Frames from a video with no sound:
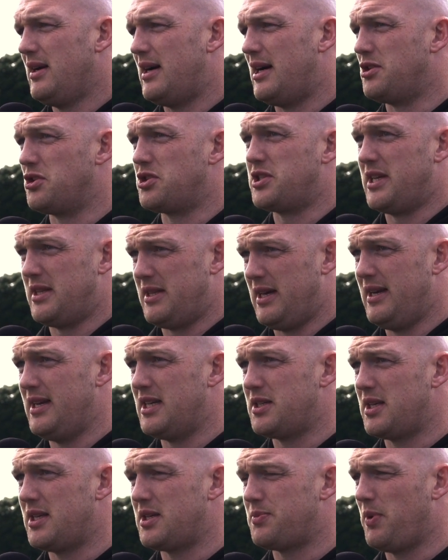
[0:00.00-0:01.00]
I just said then
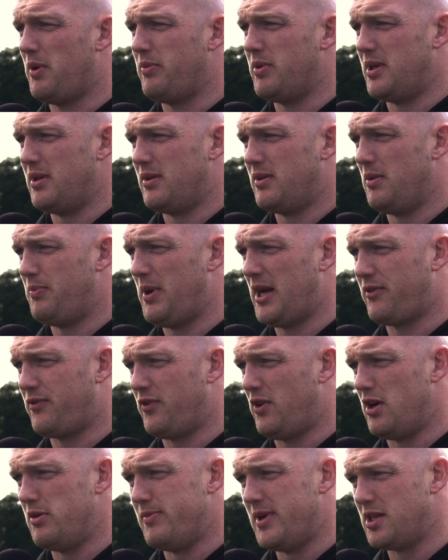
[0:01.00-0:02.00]
it's probably the best
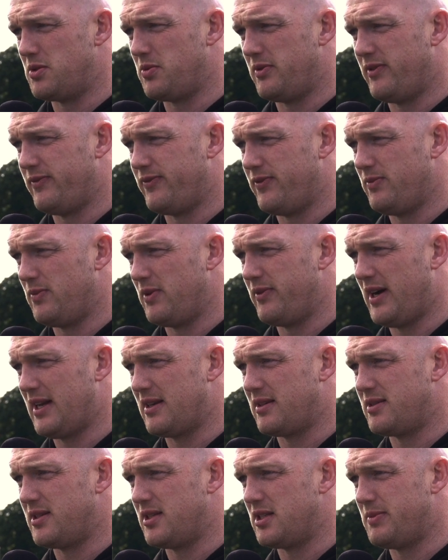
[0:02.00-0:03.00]
40 minutes we've
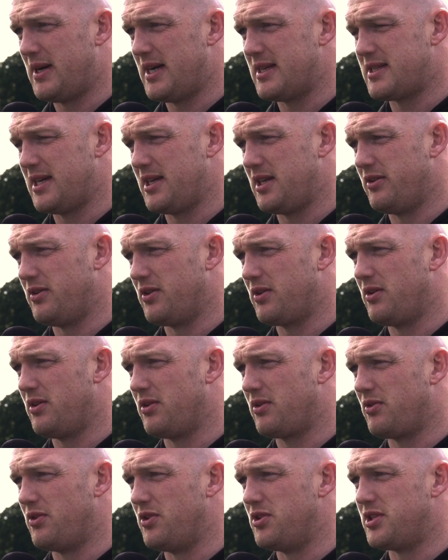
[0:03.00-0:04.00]
had since my tenure
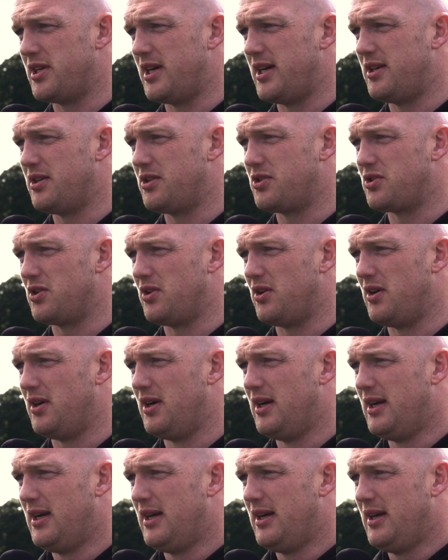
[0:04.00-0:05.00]
at Crusaders. So
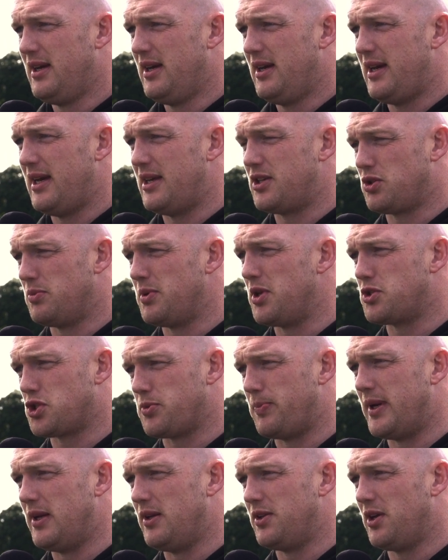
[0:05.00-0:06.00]
it's something to
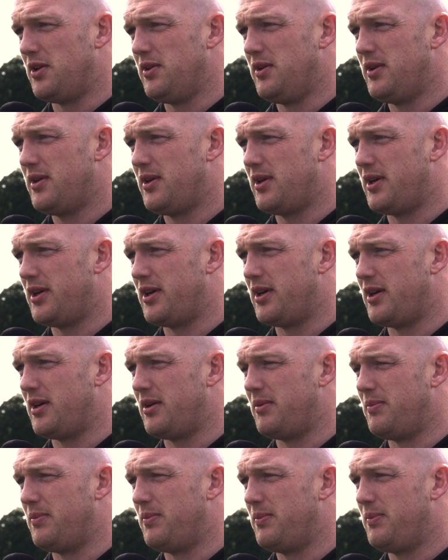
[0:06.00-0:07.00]
build
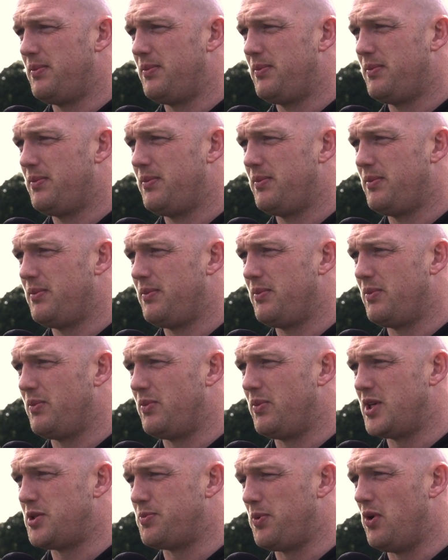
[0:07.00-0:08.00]
on.
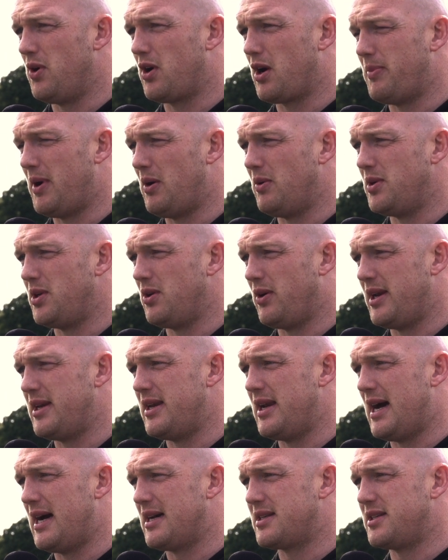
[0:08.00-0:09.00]
We spoke about
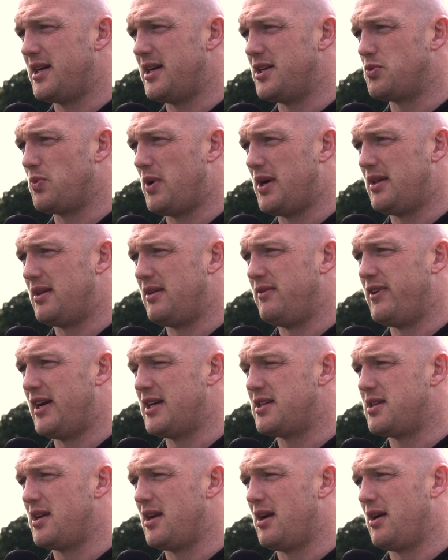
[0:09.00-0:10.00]
ending our sets well and
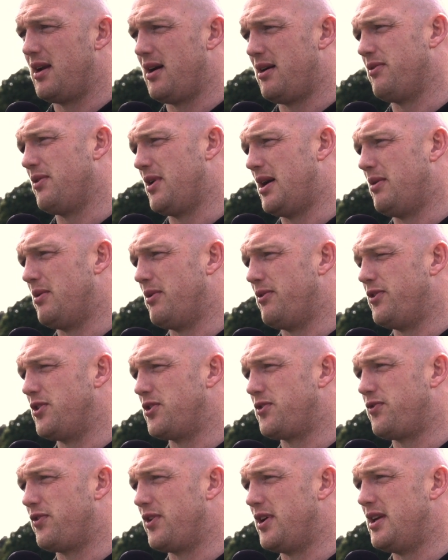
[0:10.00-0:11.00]
investing in our
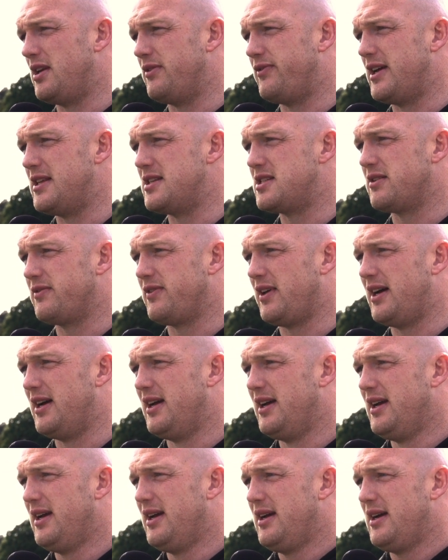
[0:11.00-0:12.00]
first three defensively,
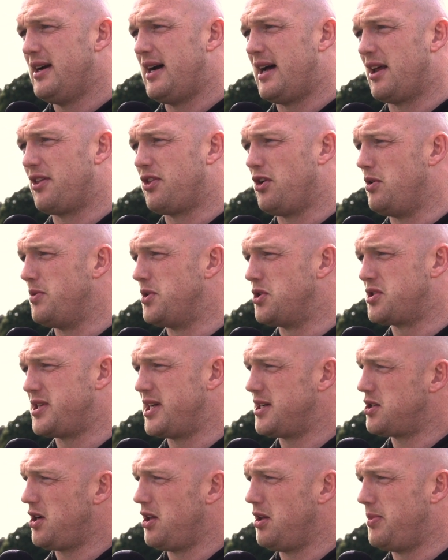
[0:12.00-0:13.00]
and I thought we just
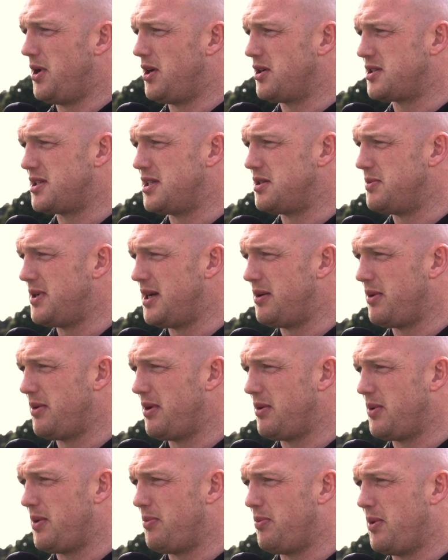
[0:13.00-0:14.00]
ticked all the boxes, man.
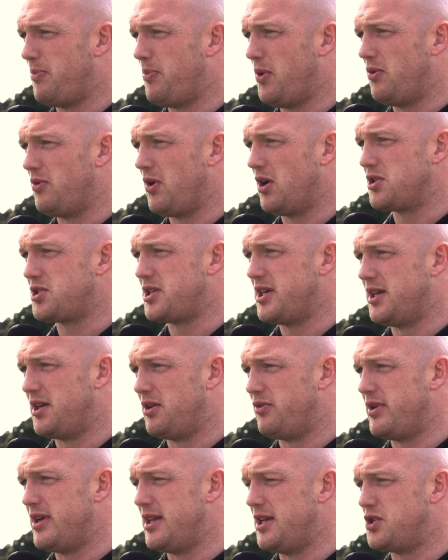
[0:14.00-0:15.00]
We put Rochdale in
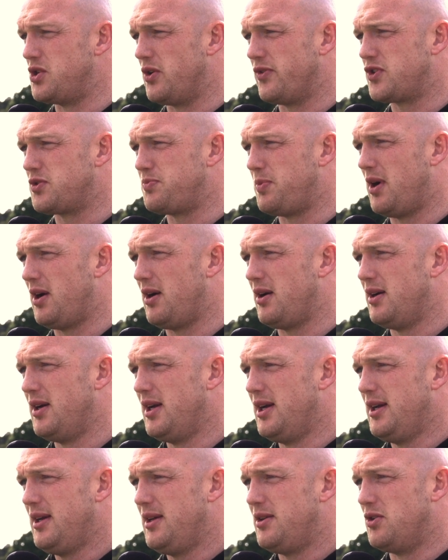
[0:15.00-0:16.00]
a really tough spot,
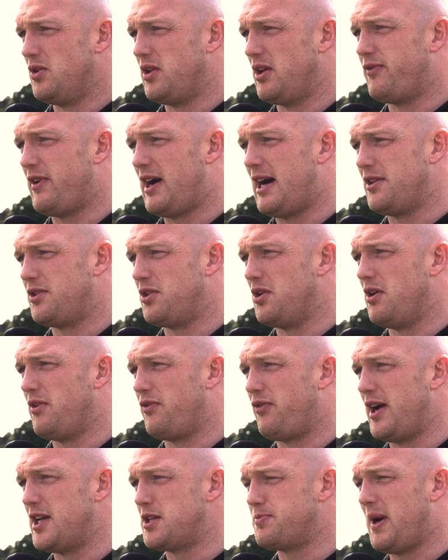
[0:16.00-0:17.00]
nullified their
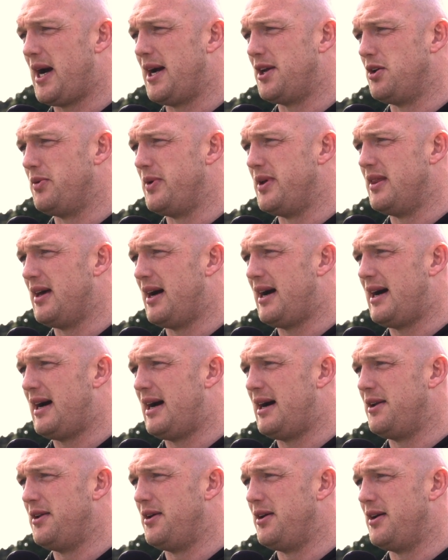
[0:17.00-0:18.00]
threats by doing that,
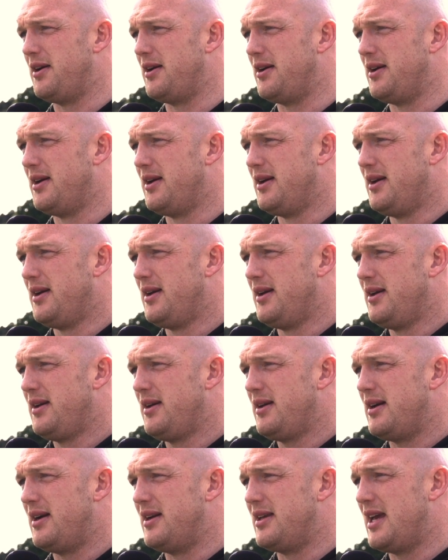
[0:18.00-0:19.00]
and
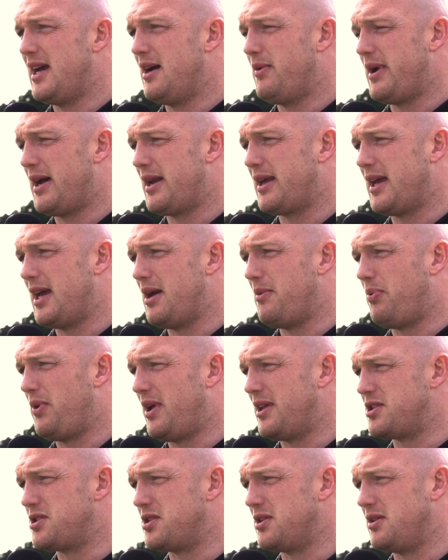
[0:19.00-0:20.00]
yeah, we had a game
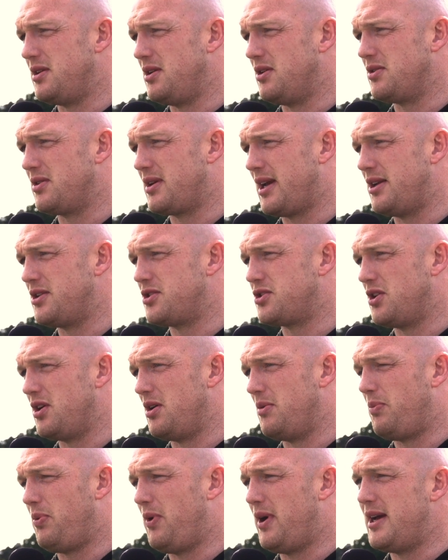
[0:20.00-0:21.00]
plan to get at
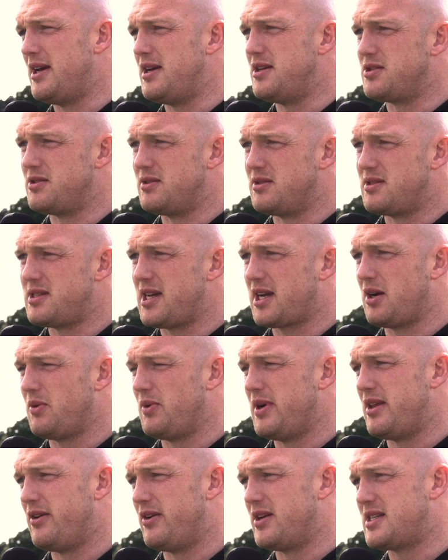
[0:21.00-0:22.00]
certain players and take
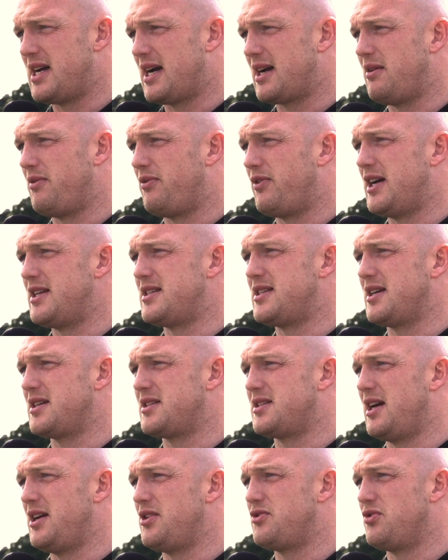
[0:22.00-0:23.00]
away their attacking threats,
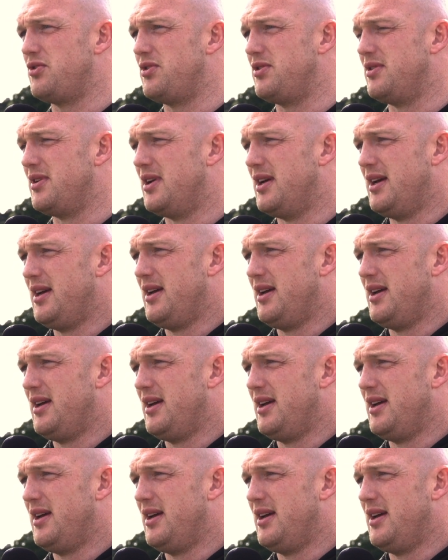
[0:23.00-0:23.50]
etc. And